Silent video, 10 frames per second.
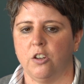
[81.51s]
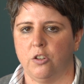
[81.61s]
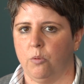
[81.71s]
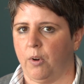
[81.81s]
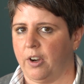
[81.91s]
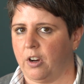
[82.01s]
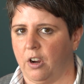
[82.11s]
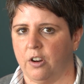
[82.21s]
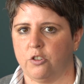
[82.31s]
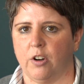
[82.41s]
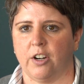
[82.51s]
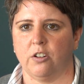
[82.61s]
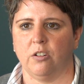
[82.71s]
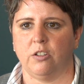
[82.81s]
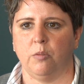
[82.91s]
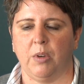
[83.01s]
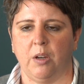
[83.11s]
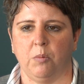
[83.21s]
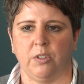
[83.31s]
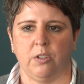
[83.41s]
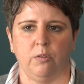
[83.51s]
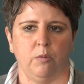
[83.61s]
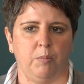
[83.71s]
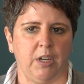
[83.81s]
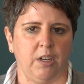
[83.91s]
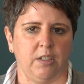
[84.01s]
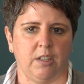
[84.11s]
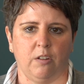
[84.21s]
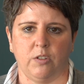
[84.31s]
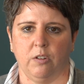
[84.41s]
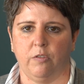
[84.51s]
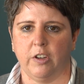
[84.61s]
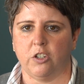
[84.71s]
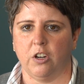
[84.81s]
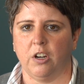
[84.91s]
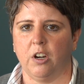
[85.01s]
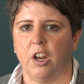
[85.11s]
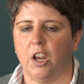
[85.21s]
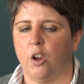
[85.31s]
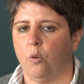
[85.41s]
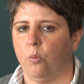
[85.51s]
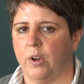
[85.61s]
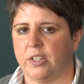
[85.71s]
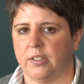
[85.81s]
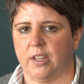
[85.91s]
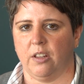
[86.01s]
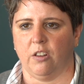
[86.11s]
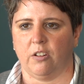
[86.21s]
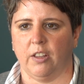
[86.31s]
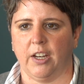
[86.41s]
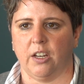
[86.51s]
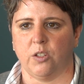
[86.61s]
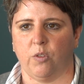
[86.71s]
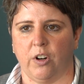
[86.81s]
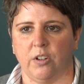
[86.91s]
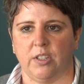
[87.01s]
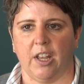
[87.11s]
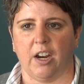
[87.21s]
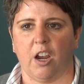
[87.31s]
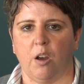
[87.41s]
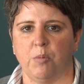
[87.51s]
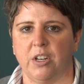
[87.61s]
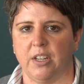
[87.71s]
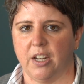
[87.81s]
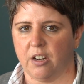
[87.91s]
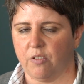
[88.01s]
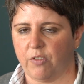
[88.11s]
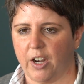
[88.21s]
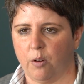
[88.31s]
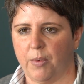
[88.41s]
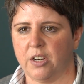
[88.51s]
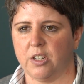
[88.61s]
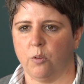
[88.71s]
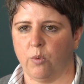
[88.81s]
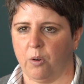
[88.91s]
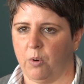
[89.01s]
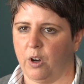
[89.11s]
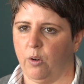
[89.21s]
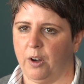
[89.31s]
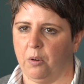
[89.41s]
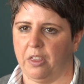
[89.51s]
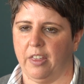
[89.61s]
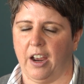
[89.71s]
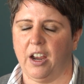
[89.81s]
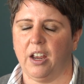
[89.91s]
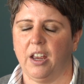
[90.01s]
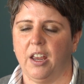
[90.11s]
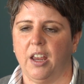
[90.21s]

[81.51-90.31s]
Do you want a contractor to be able to be self-sufficient? What does that look like as far as that common data environment and where we're going with that?